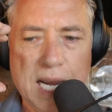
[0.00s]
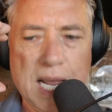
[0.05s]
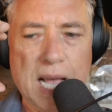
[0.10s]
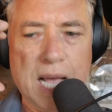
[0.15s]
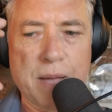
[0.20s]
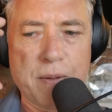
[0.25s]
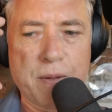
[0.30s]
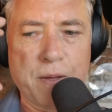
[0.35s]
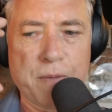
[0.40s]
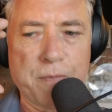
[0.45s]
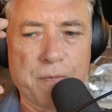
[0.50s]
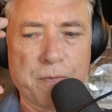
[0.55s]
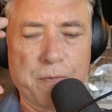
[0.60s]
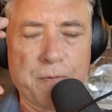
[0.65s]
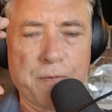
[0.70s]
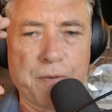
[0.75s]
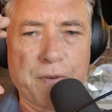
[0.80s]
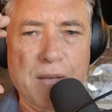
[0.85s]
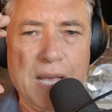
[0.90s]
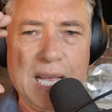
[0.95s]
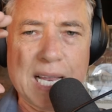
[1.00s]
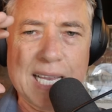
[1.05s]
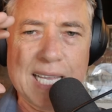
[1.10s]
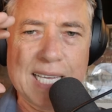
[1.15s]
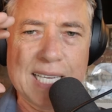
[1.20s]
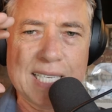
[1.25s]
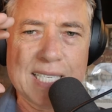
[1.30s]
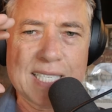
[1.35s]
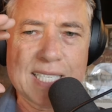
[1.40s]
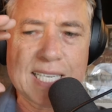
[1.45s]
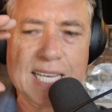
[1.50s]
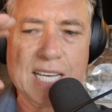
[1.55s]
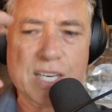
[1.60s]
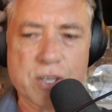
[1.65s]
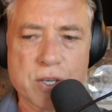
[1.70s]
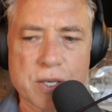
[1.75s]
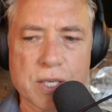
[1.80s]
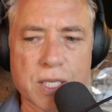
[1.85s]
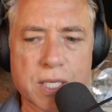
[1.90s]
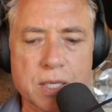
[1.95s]
I'm fairly
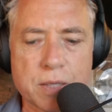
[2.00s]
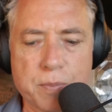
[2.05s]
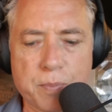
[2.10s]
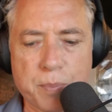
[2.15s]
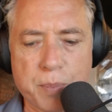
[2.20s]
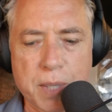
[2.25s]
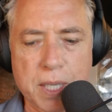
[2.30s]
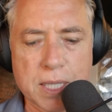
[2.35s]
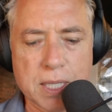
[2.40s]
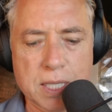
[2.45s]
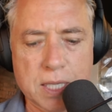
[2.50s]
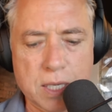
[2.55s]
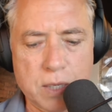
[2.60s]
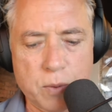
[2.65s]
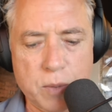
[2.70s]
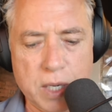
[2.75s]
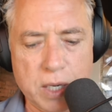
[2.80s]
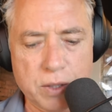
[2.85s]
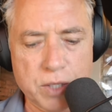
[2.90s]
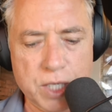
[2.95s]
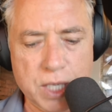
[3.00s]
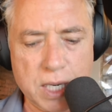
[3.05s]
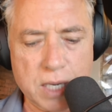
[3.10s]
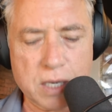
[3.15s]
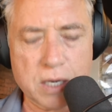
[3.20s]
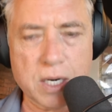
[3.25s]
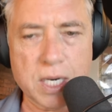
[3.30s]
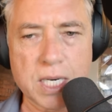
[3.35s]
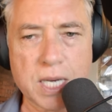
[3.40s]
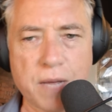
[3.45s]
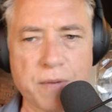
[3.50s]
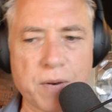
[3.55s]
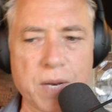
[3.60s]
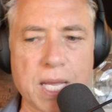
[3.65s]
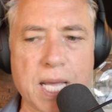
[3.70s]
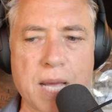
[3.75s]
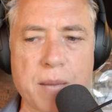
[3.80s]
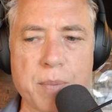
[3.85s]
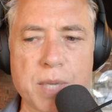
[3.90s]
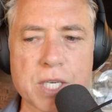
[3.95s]
centrist, but when I was younger, I
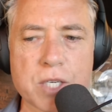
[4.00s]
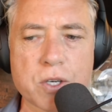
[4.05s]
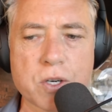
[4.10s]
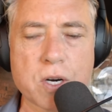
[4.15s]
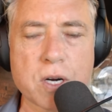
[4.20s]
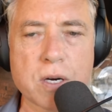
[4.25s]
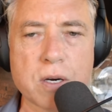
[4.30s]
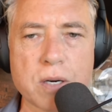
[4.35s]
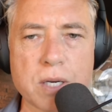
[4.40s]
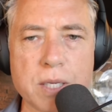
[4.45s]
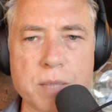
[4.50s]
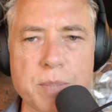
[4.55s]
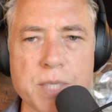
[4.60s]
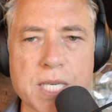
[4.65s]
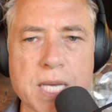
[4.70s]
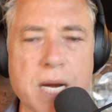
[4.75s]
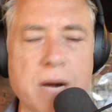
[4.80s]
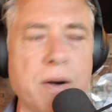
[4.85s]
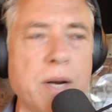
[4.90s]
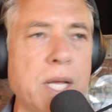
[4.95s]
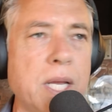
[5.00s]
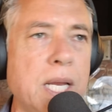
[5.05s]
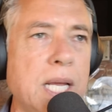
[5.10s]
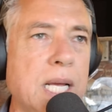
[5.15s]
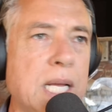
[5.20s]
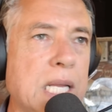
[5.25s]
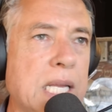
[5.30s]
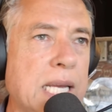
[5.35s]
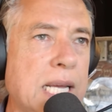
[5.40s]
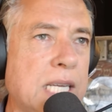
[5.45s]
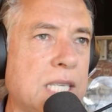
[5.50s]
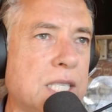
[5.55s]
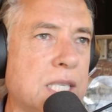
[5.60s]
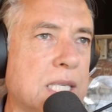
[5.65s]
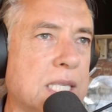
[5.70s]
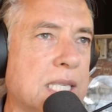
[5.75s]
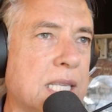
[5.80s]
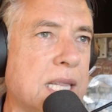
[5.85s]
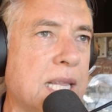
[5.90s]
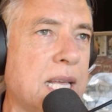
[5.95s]
definitely had much stronger libertarian
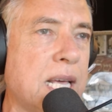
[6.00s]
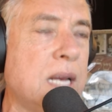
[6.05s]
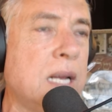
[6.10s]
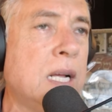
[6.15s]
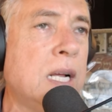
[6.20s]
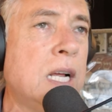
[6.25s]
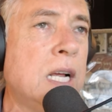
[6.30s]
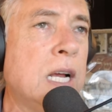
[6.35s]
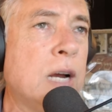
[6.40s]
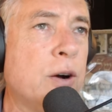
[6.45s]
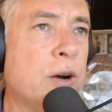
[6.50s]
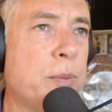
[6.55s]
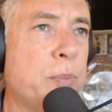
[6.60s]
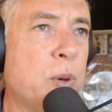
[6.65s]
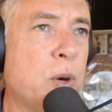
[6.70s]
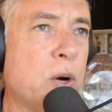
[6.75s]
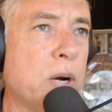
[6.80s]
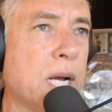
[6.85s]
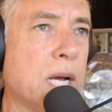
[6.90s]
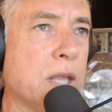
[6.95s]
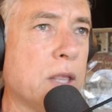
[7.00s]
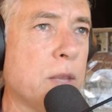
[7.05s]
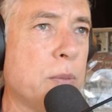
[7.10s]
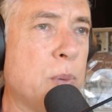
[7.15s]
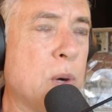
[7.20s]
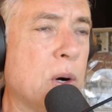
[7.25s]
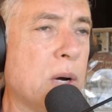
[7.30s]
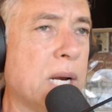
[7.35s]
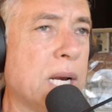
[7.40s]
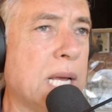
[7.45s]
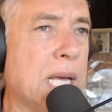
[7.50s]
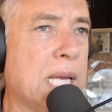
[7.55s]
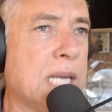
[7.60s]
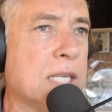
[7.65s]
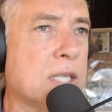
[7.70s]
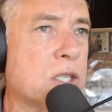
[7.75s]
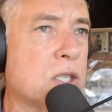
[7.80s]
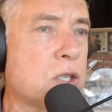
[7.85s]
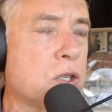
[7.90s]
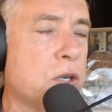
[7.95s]
inclinations. And then reporting on the porn
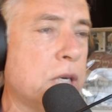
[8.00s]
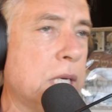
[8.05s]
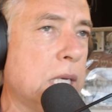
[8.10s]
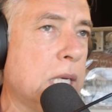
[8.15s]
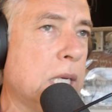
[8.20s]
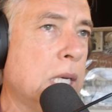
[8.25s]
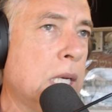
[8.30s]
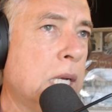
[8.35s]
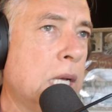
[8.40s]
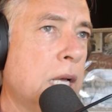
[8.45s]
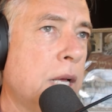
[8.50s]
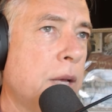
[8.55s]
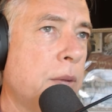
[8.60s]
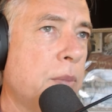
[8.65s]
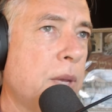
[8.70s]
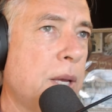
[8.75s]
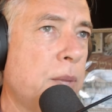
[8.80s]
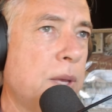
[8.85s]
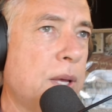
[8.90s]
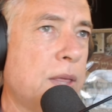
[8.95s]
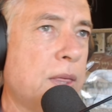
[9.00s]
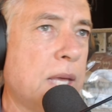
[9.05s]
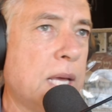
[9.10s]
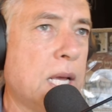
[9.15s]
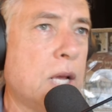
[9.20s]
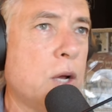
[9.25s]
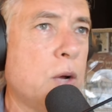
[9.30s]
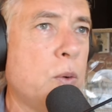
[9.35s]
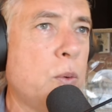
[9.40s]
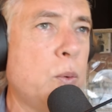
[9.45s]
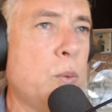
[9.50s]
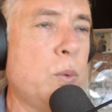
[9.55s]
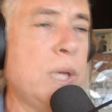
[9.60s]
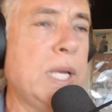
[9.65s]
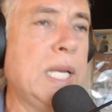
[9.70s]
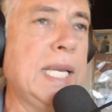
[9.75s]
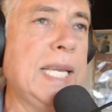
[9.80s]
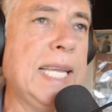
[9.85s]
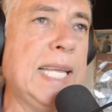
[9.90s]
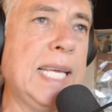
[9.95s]
industry made me think we
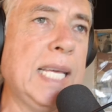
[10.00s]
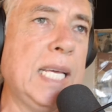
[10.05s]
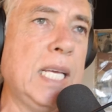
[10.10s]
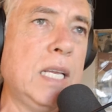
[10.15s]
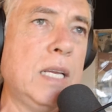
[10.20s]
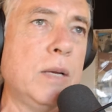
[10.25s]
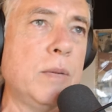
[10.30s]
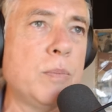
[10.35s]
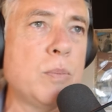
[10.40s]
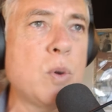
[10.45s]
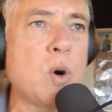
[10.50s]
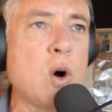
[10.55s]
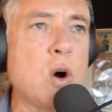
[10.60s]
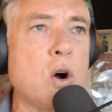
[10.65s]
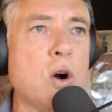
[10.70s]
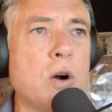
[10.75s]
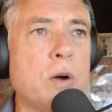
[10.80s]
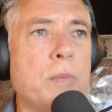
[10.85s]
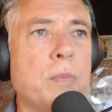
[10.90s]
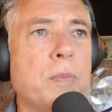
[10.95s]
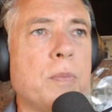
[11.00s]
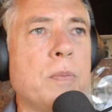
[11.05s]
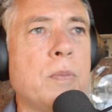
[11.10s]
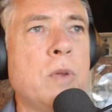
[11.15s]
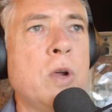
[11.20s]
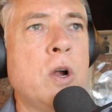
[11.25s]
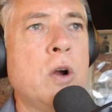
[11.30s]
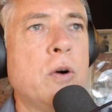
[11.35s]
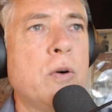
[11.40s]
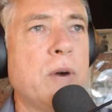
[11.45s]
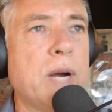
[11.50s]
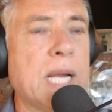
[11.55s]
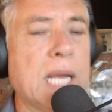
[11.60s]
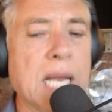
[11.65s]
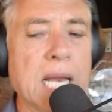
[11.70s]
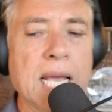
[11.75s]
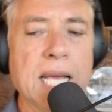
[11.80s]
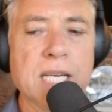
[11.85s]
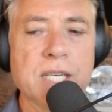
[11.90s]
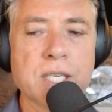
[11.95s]
need more
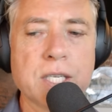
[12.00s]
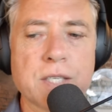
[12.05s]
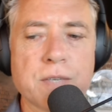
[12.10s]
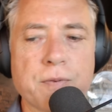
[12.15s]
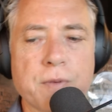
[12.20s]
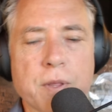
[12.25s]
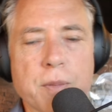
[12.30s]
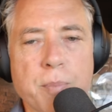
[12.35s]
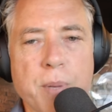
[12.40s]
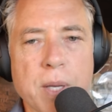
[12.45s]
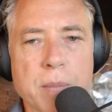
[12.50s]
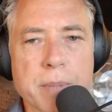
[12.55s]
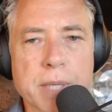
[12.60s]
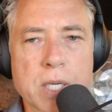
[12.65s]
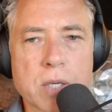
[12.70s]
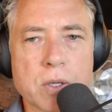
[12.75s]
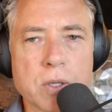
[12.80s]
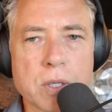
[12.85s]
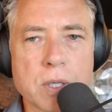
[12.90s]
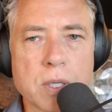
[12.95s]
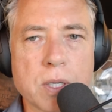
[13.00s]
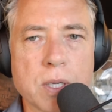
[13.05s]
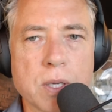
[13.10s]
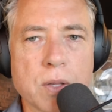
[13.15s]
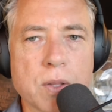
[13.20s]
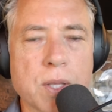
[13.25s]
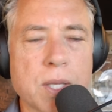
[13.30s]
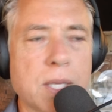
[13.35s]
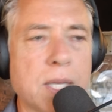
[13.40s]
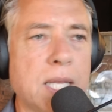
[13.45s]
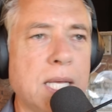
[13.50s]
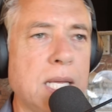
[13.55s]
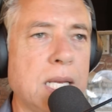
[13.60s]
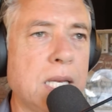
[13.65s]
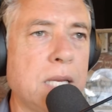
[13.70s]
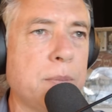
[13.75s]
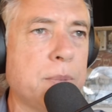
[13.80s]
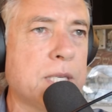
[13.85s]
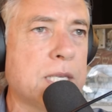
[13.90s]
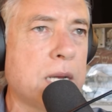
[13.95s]
regulations for the public good, that the
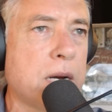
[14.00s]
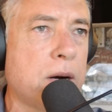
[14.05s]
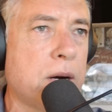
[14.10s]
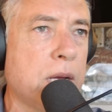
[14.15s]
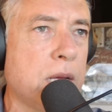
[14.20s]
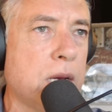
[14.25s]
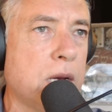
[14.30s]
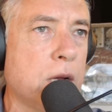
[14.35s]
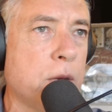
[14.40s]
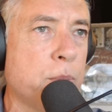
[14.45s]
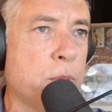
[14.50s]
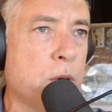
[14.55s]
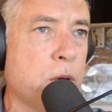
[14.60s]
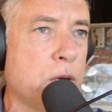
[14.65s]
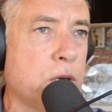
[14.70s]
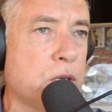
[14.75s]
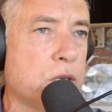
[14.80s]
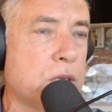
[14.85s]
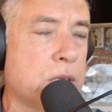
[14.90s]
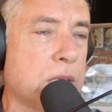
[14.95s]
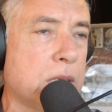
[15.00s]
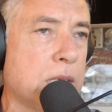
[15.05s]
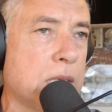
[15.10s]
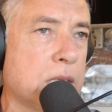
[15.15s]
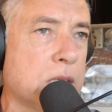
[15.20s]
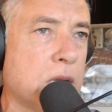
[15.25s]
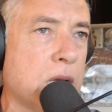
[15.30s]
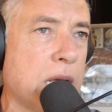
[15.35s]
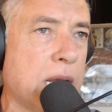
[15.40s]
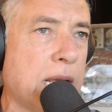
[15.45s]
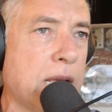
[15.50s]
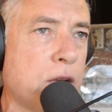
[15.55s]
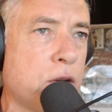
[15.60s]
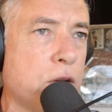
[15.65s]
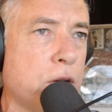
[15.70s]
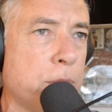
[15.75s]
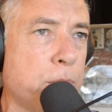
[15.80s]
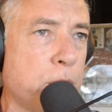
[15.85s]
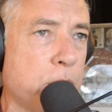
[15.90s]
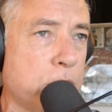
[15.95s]
libertarian approach is not a
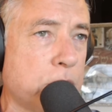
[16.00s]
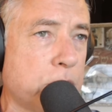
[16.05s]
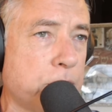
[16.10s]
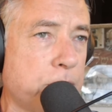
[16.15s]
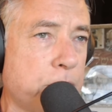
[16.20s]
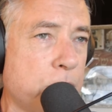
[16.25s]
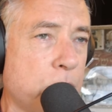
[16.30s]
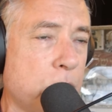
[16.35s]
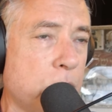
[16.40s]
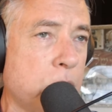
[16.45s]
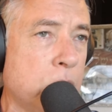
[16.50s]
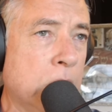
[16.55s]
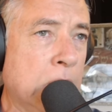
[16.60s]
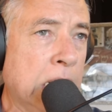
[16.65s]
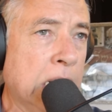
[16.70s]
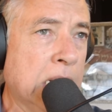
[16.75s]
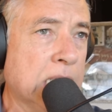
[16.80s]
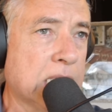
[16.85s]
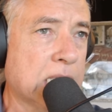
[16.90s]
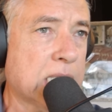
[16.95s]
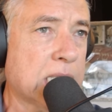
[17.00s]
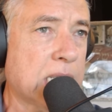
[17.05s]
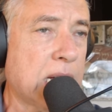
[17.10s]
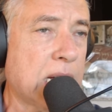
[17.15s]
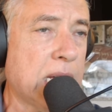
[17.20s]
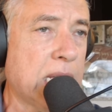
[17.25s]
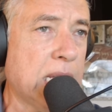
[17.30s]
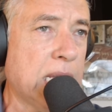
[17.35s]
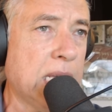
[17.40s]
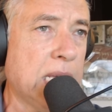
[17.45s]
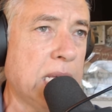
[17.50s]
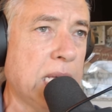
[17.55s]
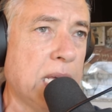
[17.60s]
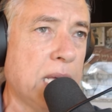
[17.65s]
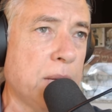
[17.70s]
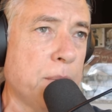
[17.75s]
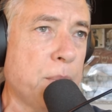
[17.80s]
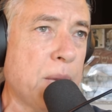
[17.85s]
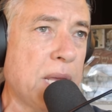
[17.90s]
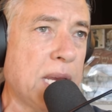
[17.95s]
good approach for society
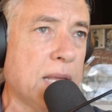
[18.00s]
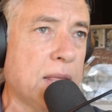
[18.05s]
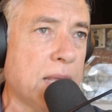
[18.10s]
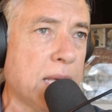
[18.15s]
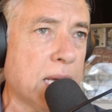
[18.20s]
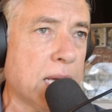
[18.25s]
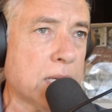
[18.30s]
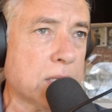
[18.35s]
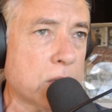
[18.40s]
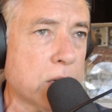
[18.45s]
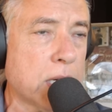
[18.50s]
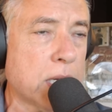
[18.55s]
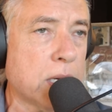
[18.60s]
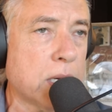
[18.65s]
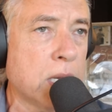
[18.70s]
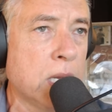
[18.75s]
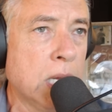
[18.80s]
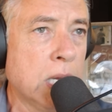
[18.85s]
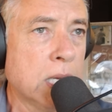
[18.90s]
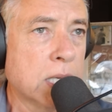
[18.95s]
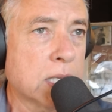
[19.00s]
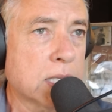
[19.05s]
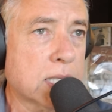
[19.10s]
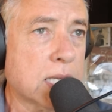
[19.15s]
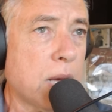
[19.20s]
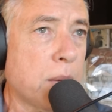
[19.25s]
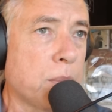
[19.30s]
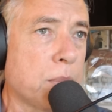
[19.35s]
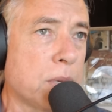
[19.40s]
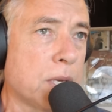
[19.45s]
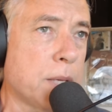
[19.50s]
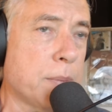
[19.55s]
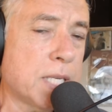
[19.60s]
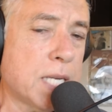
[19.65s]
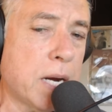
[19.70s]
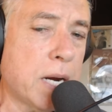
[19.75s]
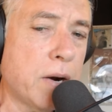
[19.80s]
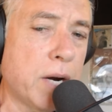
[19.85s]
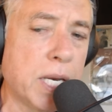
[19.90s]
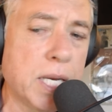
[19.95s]
in many things, right? Some
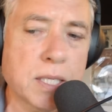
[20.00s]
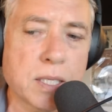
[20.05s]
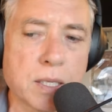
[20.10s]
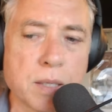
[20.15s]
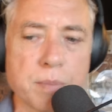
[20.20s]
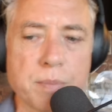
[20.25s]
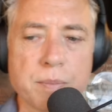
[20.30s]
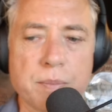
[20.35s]
libertarianism